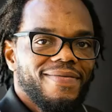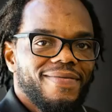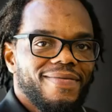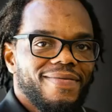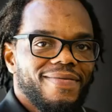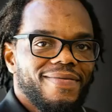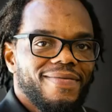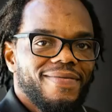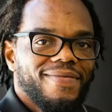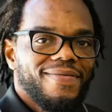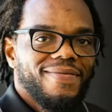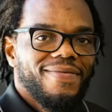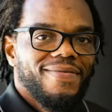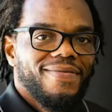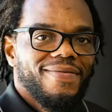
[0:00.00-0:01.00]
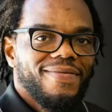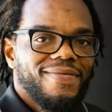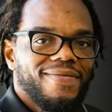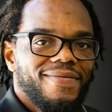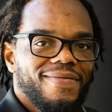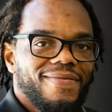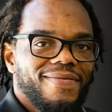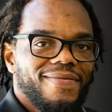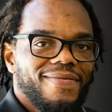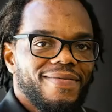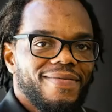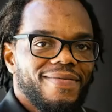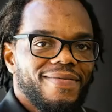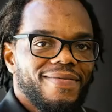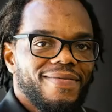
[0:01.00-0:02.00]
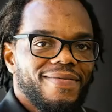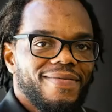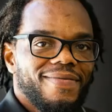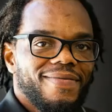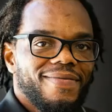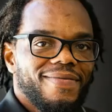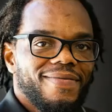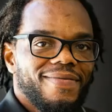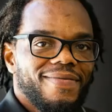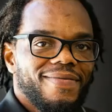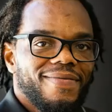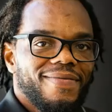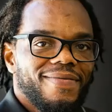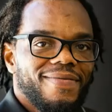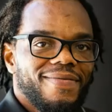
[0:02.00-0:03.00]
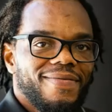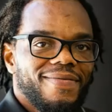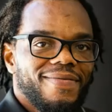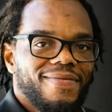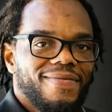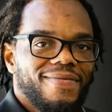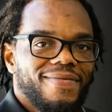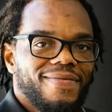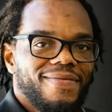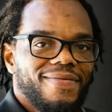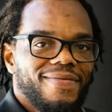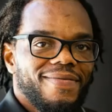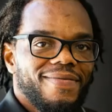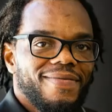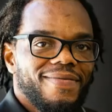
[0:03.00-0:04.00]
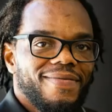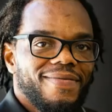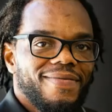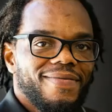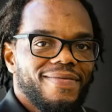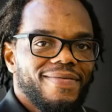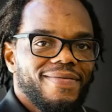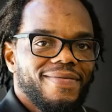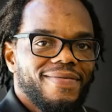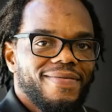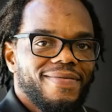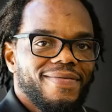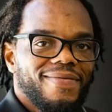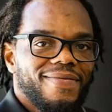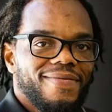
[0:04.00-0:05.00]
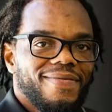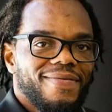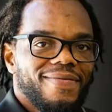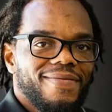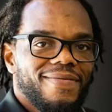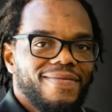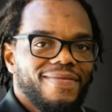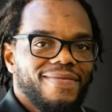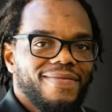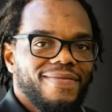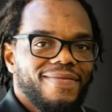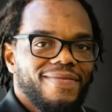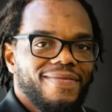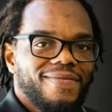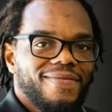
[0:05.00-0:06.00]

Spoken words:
No words are spoken by the person on screen.